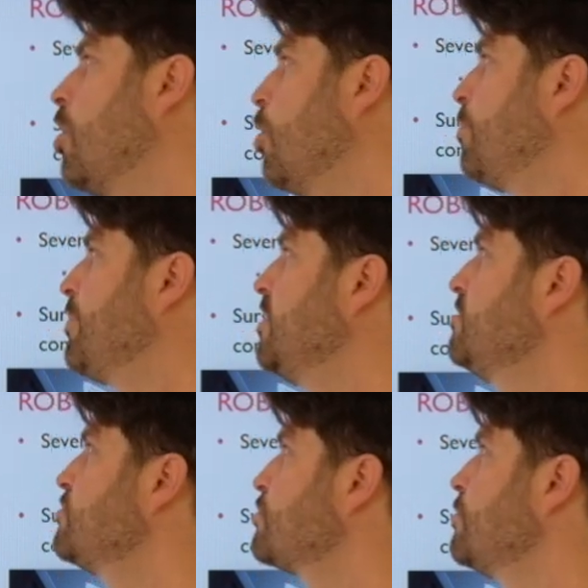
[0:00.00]
Open
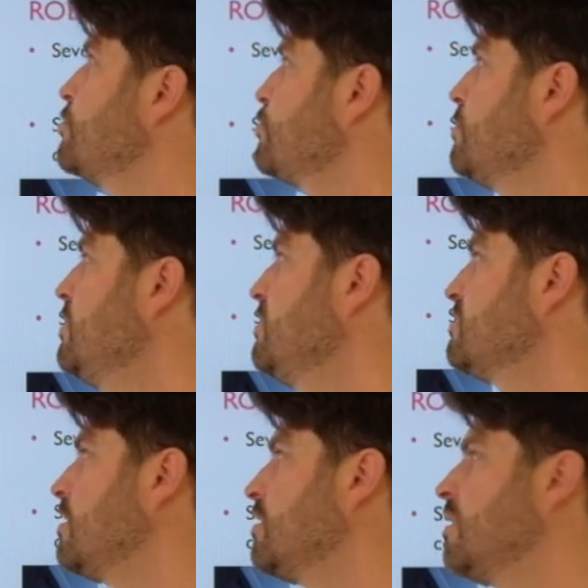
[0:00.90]

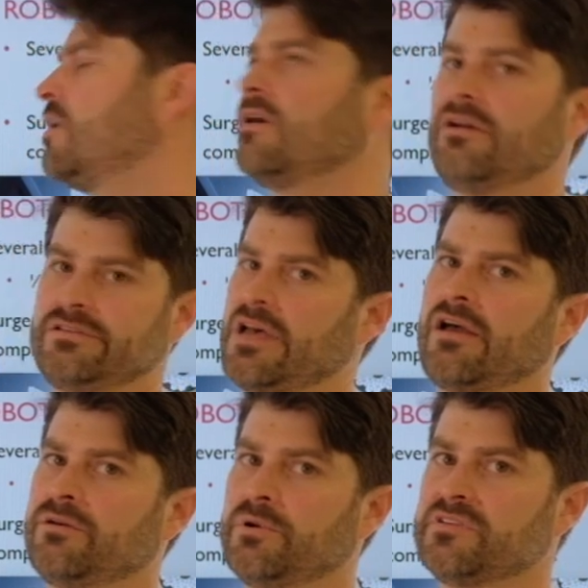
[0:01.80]
surgeries are
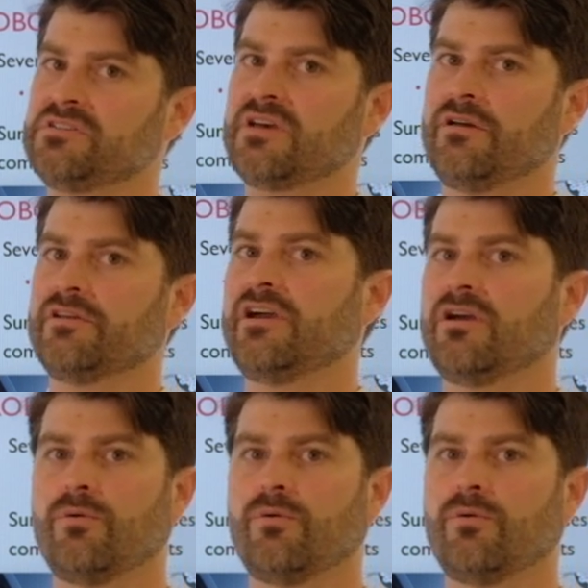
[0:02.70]
exactly what they sound like.